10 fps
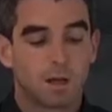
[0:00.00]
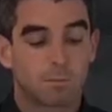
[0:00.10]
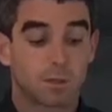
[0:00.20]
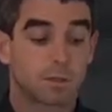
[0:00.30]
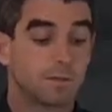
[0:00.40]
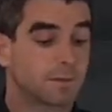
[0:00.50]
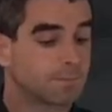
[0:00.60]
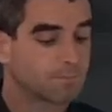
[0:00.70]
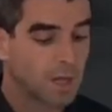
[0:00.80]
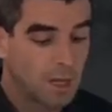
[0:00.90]
Moreover,
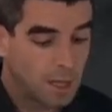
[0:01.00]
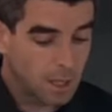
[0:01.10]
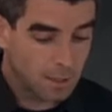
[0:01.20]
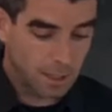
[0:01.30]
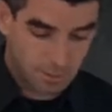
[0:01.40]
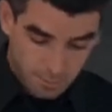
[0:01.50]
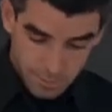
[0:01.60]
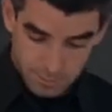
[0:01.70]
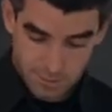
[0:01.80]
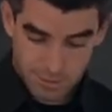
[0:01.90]
not
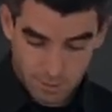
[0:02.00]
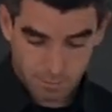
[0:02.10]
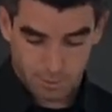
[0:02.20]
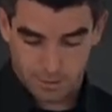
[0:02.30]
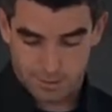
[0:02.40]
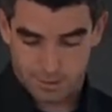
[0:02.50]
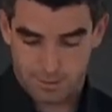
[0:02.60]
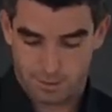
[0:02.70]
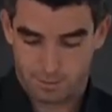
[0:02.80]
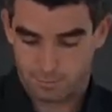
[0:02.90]
only do stock prices
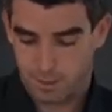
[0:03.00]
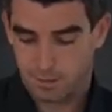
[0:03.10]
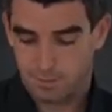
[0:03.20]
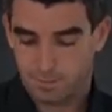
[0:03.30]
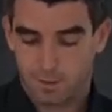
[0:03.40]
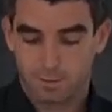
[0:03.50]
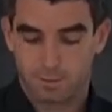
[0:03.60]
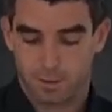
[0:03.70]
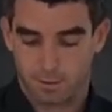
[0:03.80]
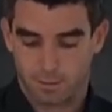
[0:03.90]
tend to rise or fall
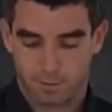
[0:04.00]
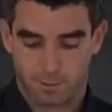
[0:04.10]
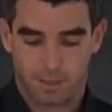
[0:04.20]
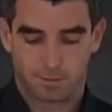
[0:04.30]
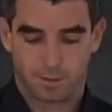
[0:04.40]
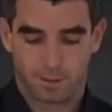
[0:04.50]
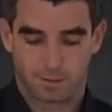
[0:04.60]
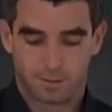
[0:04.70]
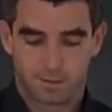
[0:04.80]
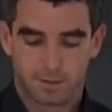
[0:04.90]
together throughout the
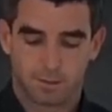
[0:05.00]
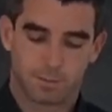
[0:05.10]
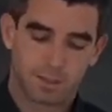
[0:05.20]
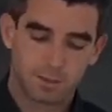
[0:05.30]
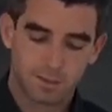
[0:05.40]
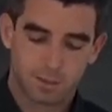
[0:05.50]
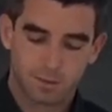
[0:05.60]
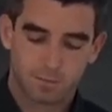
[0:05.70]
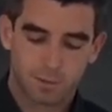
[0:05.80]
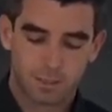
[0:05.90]
years, but also
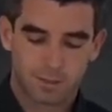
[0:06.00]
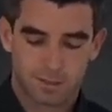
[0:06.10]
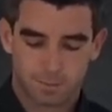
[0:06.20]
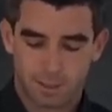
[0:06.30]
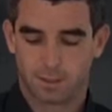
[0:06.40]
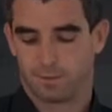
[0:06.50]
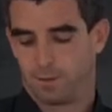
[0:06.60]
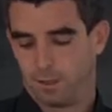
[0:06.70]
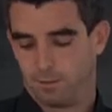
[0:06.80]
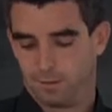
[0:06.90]
the branch's market
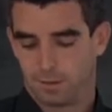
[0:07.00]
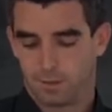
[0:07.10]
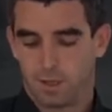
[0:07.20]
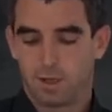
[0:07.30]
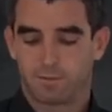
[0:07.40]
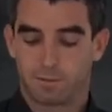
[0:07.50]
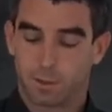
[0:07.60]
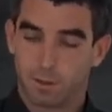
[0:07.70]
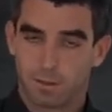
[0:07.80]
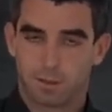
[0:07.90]
values for
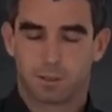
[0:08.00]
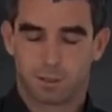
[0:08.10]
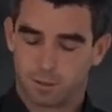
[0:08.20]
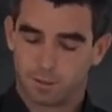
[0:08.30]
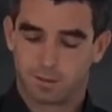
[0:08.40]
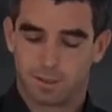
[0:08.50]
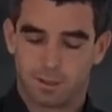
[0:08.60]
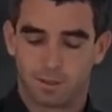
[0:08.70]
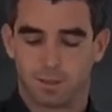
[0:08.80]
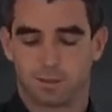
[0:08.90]
both short
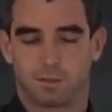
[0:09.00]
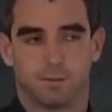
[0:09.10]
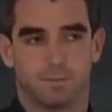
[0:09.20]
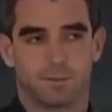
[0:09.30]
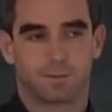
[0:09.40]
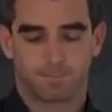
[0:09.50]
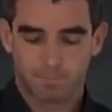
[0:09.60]
and long terms.